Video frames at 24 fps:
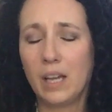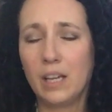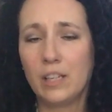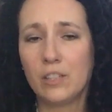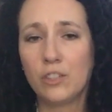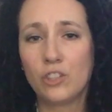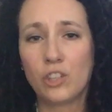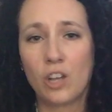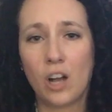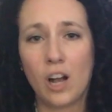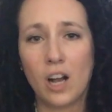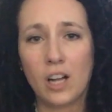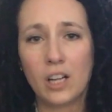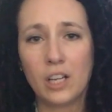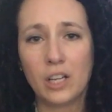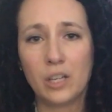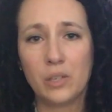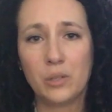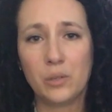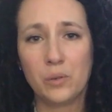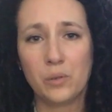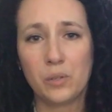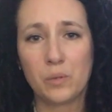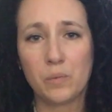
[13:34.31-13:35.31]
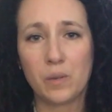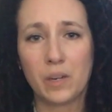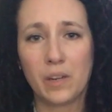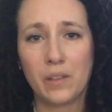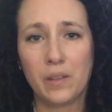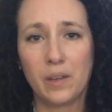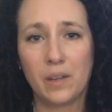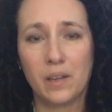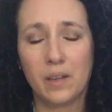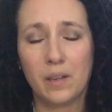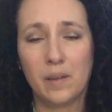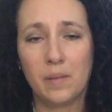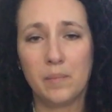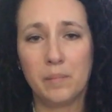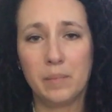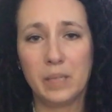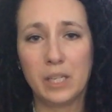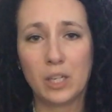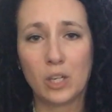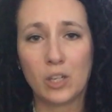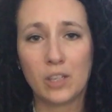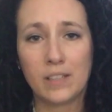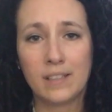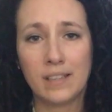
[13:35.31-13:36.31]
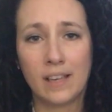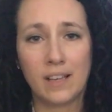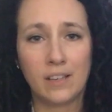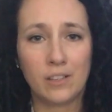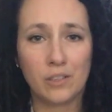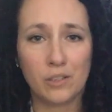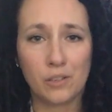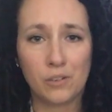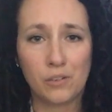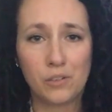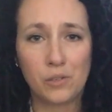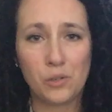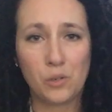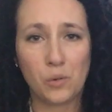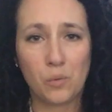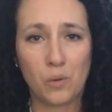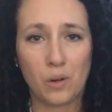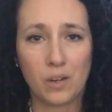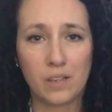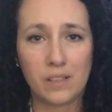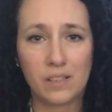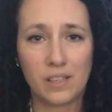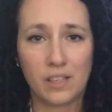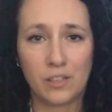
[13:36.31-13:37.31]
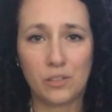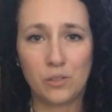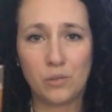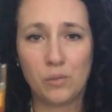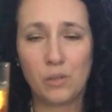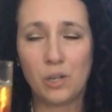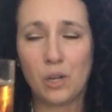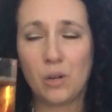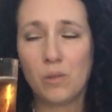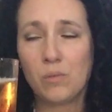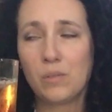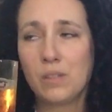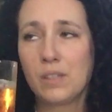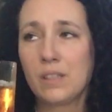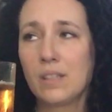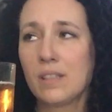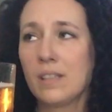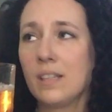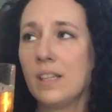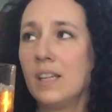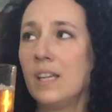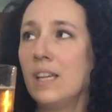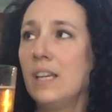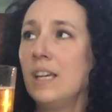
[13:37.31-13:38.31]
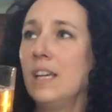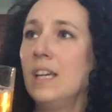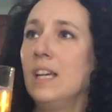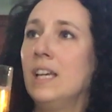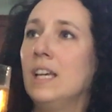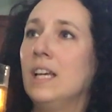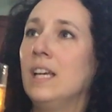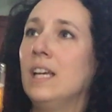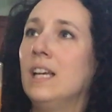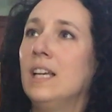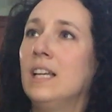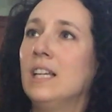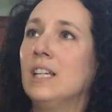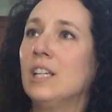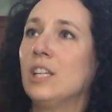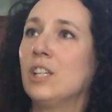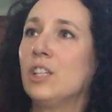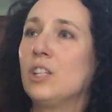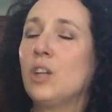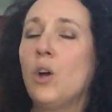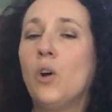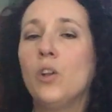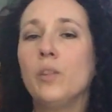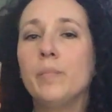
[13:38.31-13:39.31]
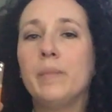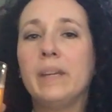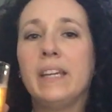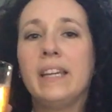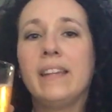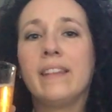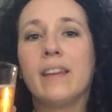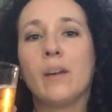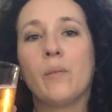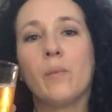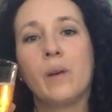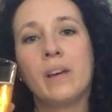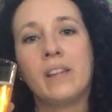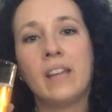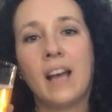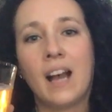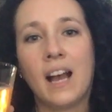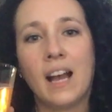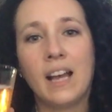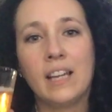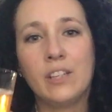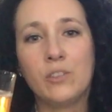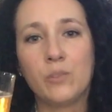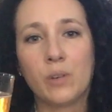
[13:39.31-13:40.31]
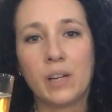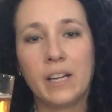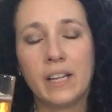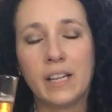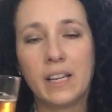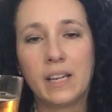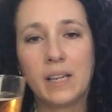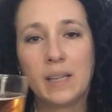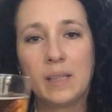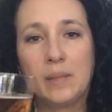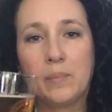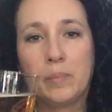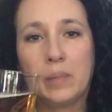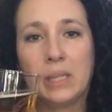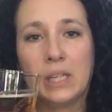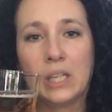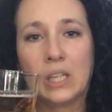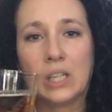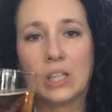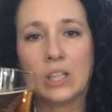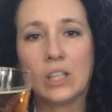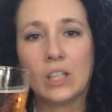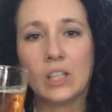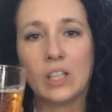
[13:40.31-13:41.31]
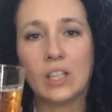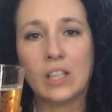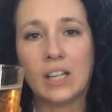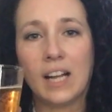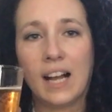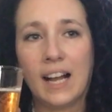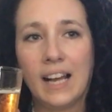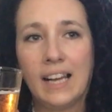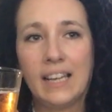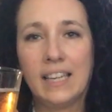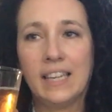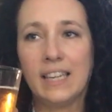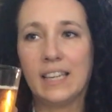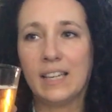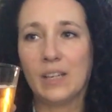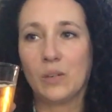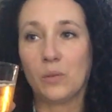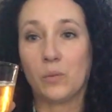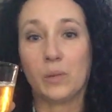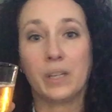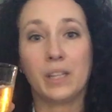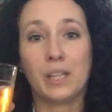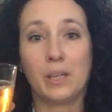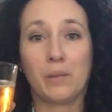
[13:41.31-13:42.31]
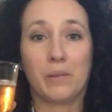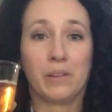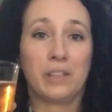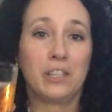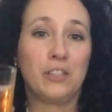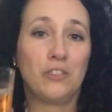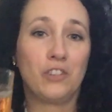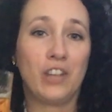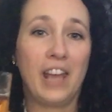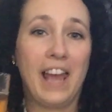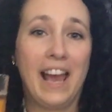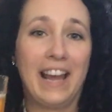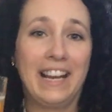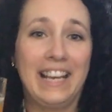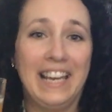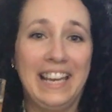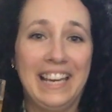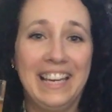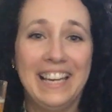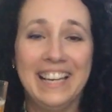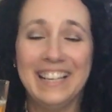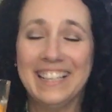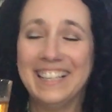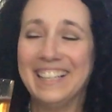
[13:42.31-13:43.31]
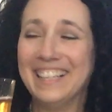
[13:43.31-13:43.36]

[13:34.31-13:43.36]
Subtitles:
Chuck, who is one of the beer tenders who works at Two Goats, told me that when I drink beer, I get really, really chatty.